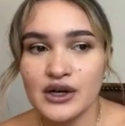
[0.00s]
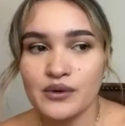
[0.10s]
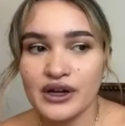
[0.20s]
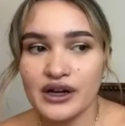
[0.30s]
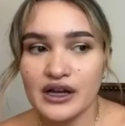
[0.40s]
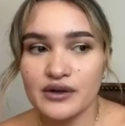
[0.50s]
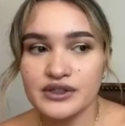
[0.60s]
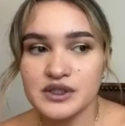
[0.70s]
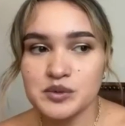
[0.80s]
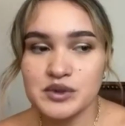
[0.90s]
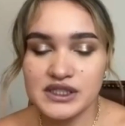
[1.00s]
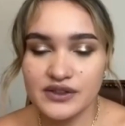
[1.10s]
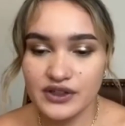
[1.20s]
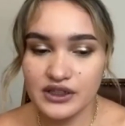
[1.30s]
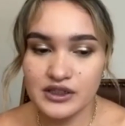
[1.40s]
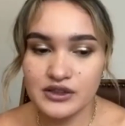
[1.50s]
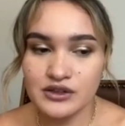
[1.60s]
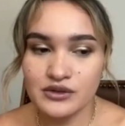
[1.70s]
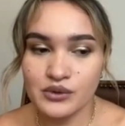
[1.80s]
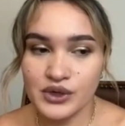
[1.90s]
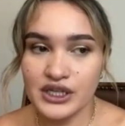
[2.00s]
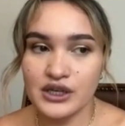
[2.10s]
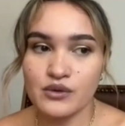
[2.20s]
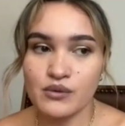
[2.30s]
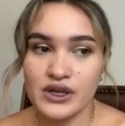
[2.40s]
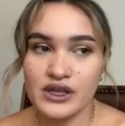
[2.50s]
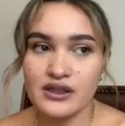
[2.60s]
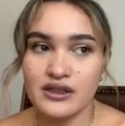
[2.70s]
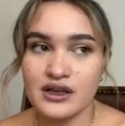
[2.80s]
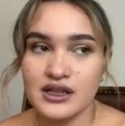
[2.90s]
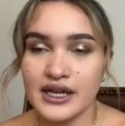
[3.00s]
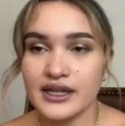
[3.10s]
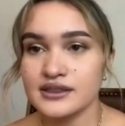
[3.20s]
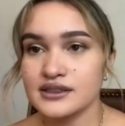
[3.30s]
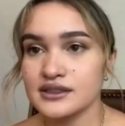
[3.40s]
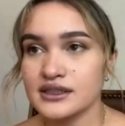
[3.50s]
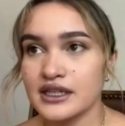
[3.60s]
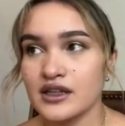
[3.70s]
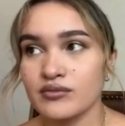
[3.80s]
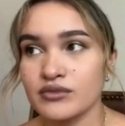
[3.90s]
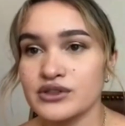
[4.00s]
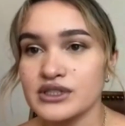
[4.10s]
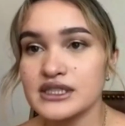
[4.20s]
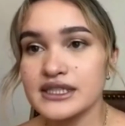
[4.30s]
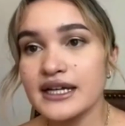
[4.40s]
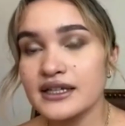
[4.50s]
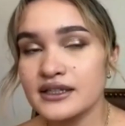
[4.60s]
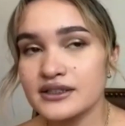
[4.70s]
where I was specifically working with clients in music tech.